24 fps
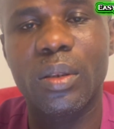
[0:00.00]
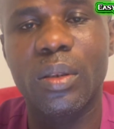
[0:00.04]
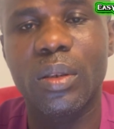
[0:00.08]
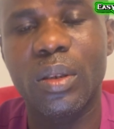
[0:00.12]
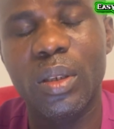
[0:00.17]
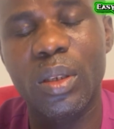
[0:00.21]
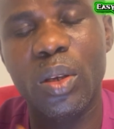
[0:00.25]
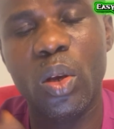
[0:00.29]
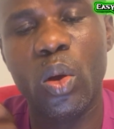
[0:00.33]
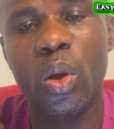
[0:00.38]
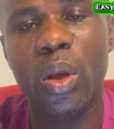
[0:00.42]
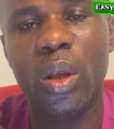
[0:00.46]

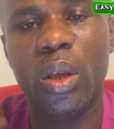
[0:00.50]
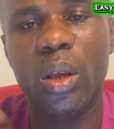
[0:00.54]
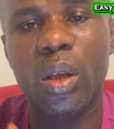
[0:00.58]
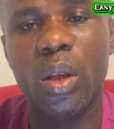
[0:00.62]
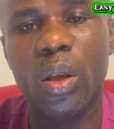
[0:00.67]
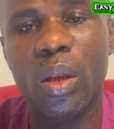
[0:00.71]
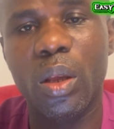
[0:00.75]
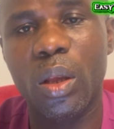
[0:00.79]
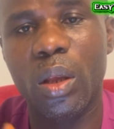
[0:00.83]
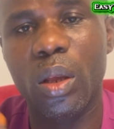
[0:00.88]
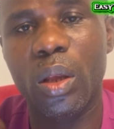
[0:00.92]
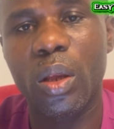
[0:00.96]

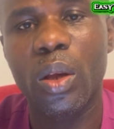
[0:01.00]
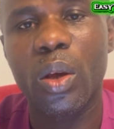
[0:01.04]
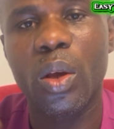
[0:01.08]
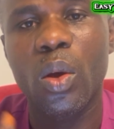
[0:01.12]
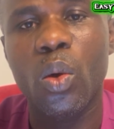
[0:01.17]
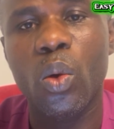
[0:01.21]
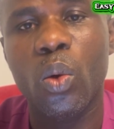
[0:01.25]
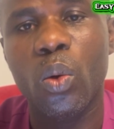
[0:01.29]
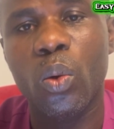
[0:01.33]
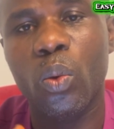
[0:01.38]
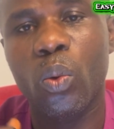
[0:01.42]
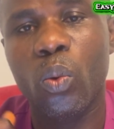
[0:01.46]
the
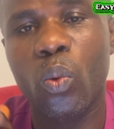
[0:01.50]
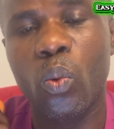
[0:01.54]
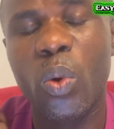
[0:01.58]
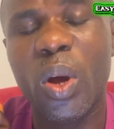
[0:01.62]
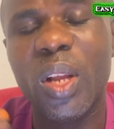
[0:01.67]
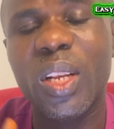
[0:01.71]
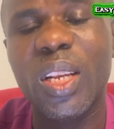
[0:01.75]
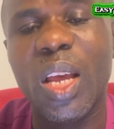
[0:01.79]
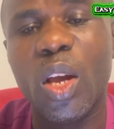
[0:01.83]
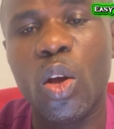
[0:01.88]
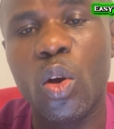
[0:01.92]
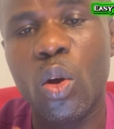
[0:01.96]

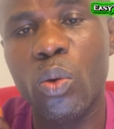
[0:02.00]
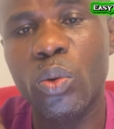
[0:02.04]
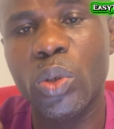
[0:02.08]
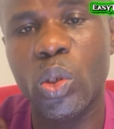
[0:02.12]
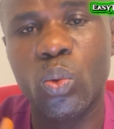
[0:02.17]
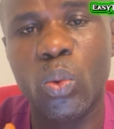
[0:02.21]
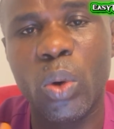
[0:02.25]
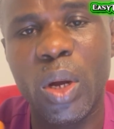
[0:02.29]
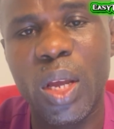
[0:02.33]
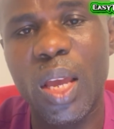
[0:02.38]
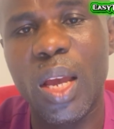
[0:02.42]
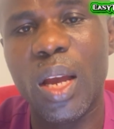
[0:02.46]
one that comes
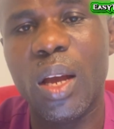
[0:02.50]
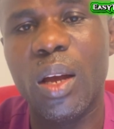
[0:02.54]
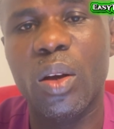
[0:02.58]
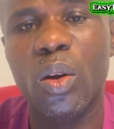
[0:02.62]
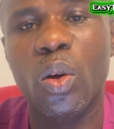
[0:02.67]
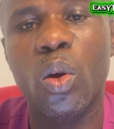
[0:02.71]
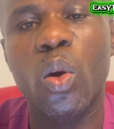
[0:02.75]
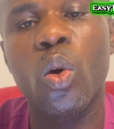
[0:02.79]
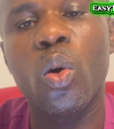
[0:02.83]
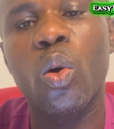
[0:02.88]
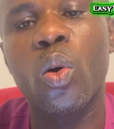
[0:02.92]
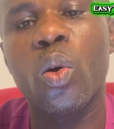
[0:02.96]
with wire
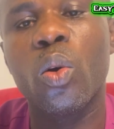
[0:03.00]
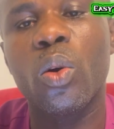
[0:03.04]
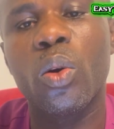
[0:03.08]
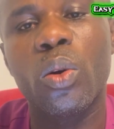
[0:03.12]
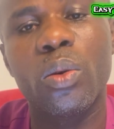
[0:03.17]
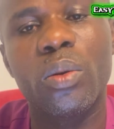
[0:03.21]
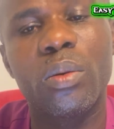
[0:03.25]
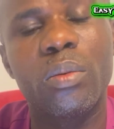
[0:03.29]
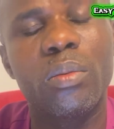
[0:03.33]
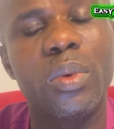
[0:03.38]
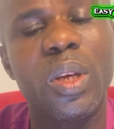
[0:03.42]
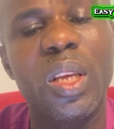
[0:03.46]

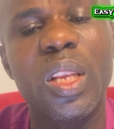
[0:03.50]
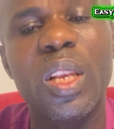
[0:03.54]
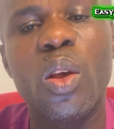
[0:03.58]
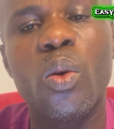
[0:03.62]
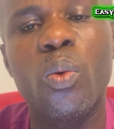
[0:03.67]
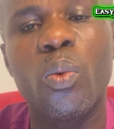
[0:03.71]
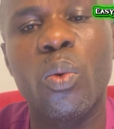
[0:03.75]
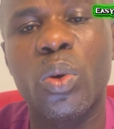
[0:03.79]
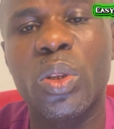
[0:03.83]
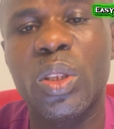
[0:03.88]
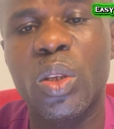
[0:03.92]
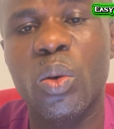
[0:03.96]
or
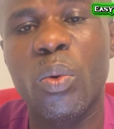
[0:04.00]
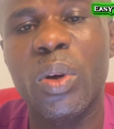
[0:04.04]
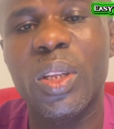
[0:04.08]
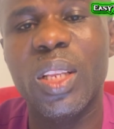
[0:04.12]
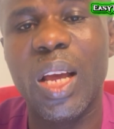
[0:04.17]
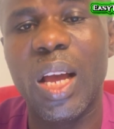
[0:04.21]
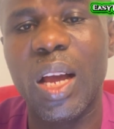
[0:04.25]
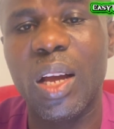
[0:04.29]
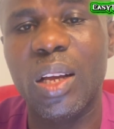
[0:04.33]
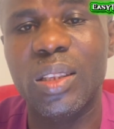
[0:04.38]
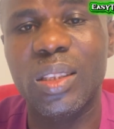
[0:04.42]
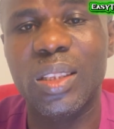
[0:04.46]
the one
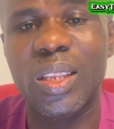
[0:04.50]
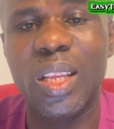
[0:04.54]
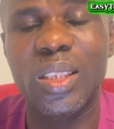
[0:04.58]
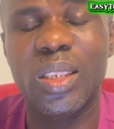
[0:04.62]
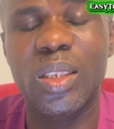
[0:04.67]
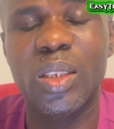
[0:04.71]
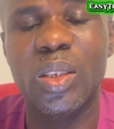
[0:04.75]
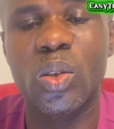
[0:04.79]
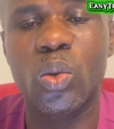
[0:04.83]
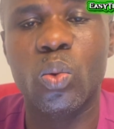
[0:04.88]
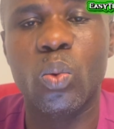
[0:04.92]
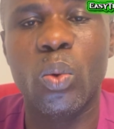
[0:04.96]
that
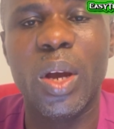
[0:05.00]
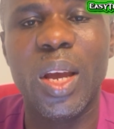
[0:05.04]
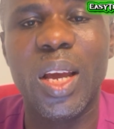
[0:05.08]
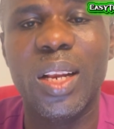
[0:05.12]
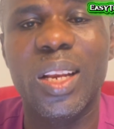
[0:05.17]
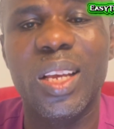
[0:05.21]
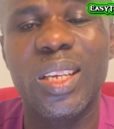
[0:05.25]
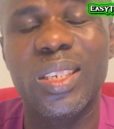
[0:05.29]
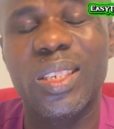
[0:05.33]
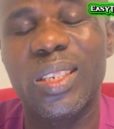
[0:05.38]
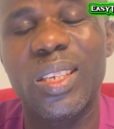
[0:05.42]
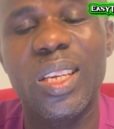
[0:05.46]
is
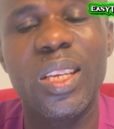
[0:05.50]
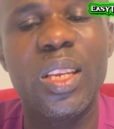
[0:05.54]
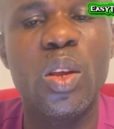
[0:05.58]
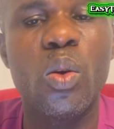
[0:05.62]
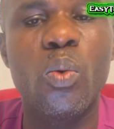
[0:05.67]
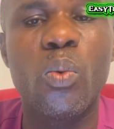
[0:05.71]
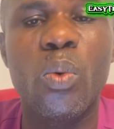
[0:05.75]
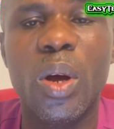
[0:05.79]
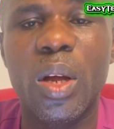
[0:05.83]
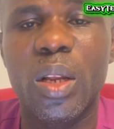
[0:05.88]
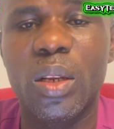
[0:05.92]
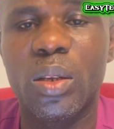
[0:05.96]
wireless.
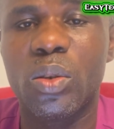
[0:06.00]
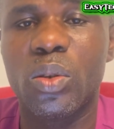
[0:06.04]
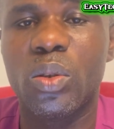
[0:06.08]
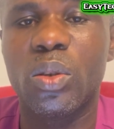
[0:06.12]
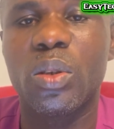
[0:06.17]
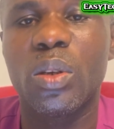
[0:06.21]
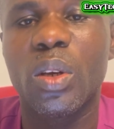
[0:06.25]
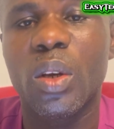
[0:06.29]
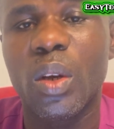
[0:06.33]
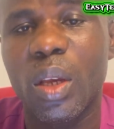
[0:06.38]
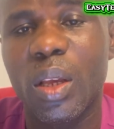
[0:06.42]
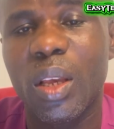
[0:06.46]
Anyone.
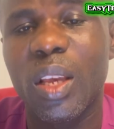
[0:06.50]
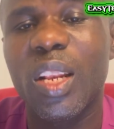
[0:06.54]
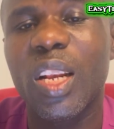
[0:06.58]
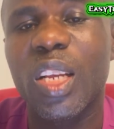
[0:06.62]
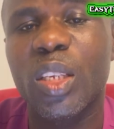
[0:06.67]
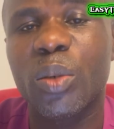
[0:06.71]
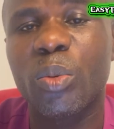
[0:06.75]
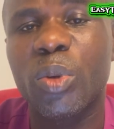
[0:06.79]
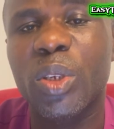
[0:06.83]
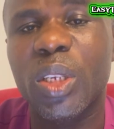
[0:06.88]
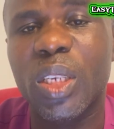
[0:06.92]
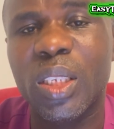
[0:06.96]
In
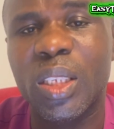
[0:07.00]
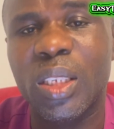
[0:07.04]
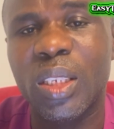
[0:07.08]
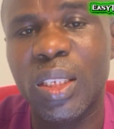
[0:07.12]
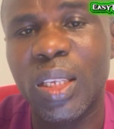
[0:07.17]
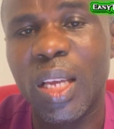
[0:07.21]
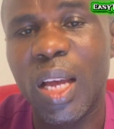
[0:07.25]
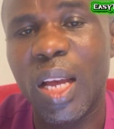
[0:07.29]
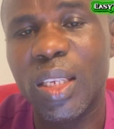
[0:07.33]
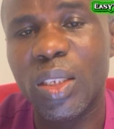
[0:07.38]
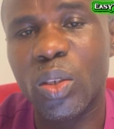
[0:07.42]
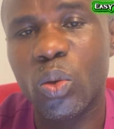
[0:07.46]
as much as
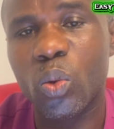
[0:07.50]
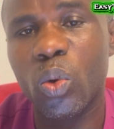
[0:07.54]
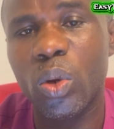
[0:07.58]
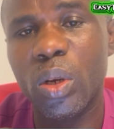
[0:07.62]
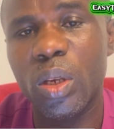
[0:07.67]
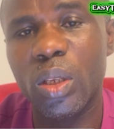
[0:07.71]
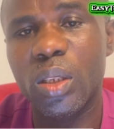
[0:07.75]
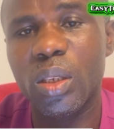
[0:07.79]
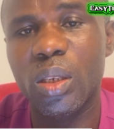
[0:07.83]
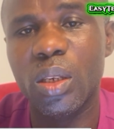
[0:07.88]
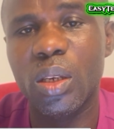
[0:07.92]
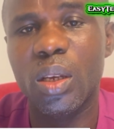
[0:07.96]
it has
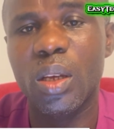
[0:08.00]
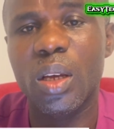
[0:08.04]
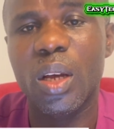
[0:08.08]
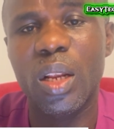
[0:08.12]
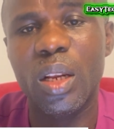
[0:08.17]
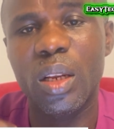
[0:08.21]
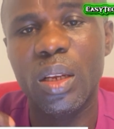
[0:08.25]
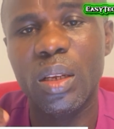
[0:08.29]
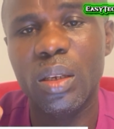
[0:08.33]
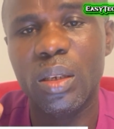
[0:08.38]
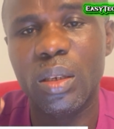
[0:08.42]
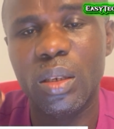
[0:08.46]
quality
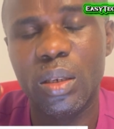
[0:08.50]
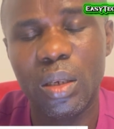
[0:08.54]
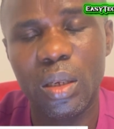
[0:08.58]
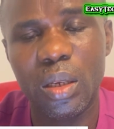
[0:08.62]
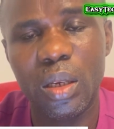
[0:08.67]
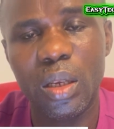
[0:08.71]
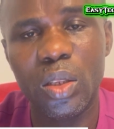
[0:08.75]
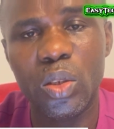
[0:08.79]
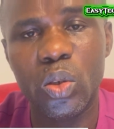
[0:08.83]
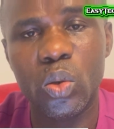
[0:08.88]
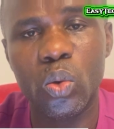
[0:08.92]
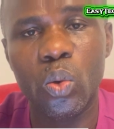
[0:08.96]
and
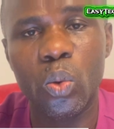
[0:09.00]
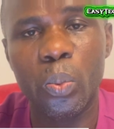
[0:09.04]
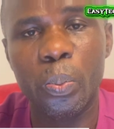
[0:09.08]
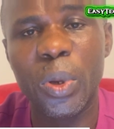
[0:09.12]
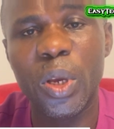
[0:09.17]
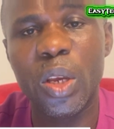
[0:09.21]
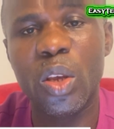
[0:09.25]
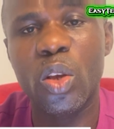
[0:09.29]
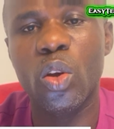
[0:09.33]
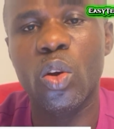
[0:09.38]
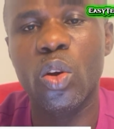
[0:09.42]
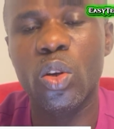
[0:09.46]
it will
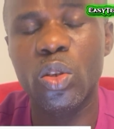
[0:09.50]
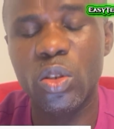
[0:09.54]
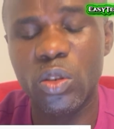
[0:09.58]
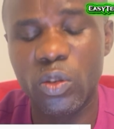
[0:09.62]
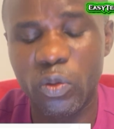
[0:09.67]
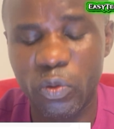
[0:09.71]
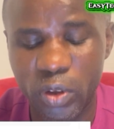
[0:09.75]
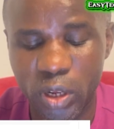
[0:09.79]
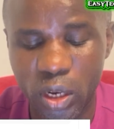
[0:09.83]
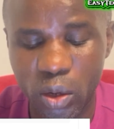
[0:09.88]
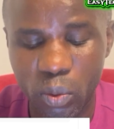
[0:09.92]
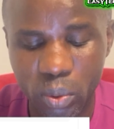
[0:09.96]
pick your audio
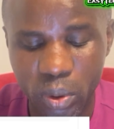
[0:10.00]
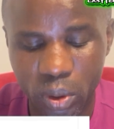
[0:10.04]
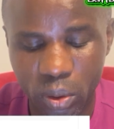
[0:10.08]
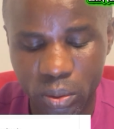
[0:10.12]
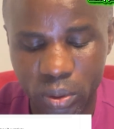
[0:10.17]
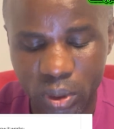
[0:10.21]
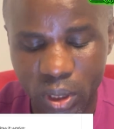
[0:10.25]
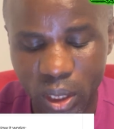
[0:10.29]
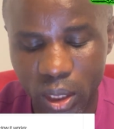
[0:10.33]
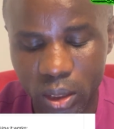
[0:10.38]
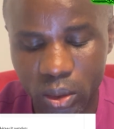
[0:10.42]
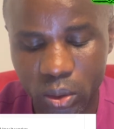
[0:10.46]
very well,
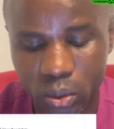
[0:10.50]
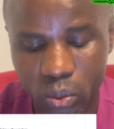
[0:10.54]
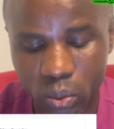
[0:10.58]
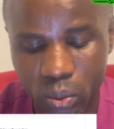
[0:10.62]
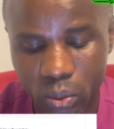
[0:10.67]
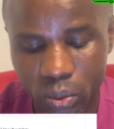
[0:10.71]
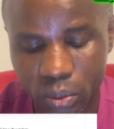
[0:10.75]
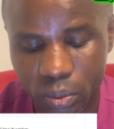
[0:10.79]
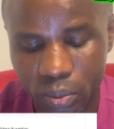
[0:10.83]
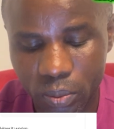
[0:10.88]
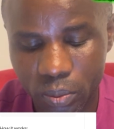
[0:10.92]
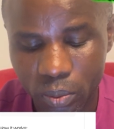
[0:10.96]
that's
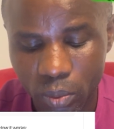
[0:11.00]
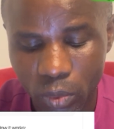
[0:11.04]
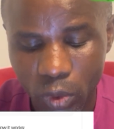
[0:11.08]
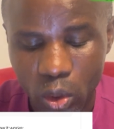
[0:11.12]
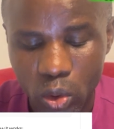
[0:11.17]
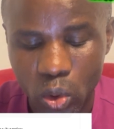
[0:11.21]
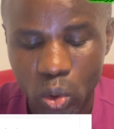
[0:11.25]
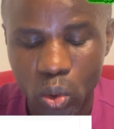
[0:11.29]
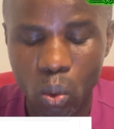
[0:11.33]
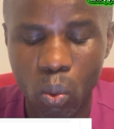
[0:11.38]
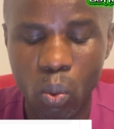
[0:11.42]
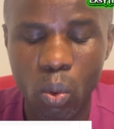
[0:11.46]
good.
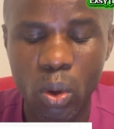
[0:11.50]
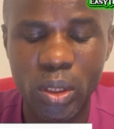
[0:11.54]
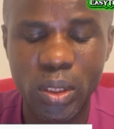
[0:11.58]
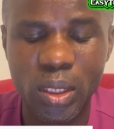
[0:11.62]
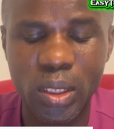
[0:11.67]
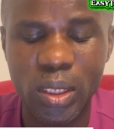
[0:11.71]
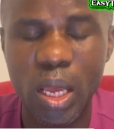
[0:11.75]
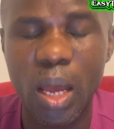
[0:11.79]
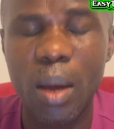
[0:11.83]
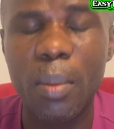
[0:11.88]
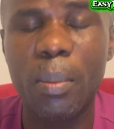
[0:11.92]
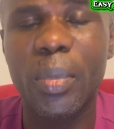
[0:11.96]
So
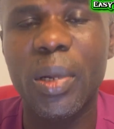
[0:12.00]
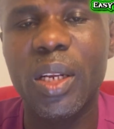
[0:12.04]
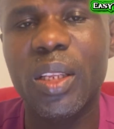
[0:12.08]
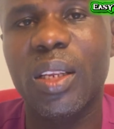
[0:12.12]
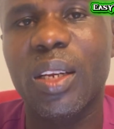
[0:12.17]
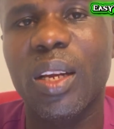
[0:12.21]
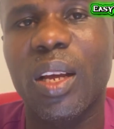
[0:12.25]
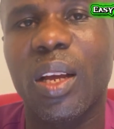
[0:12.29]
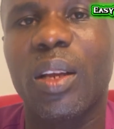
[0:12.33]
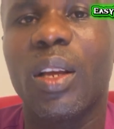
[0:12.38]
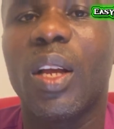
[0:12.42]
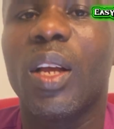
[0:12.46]
once I'm ready
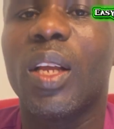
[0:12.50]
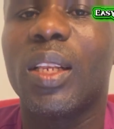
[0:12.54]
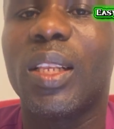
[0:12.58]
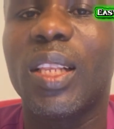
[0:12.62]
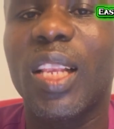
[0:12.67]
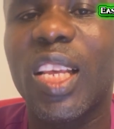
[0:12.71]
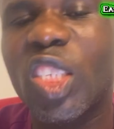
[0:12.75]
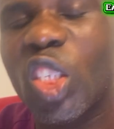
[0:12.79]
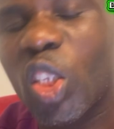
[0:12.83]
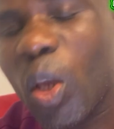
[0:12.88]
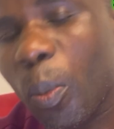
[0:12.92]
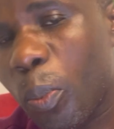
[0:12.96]
now,
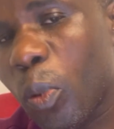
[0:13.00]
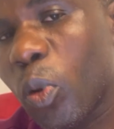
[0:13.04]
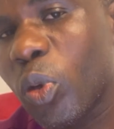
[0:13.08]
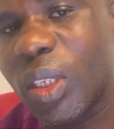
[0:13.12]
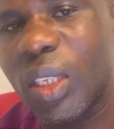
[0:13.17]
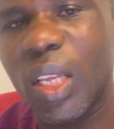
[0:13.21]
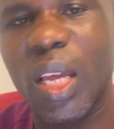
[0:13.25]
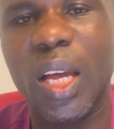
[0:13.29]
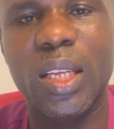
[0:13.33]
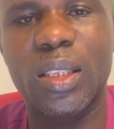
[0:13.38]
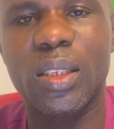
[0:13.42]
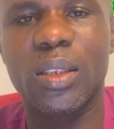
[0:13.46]
let's
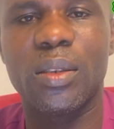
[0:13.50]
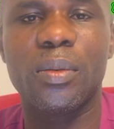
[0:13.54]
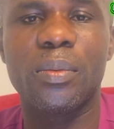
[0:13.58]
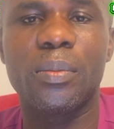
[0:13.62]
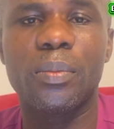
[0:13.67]
suppose that